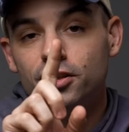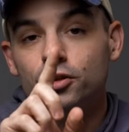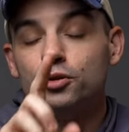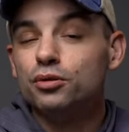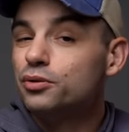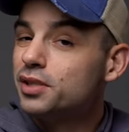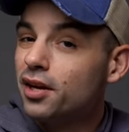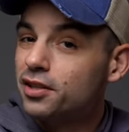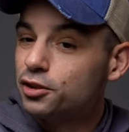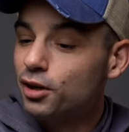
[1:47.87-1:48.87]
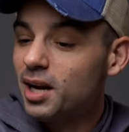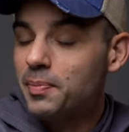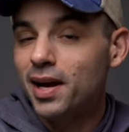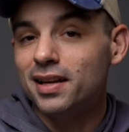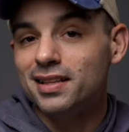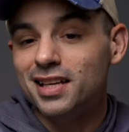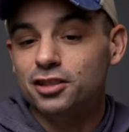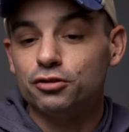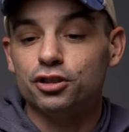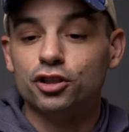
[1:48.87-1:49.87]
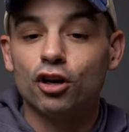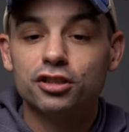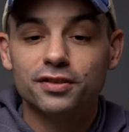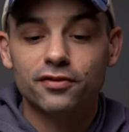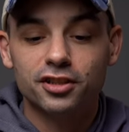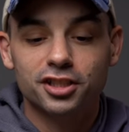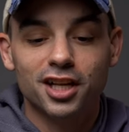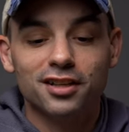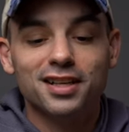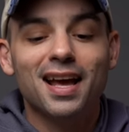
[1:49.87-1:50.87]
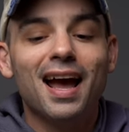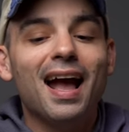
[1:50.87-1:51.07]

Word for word: You do lose out on the trackpad and the extra charging functionality,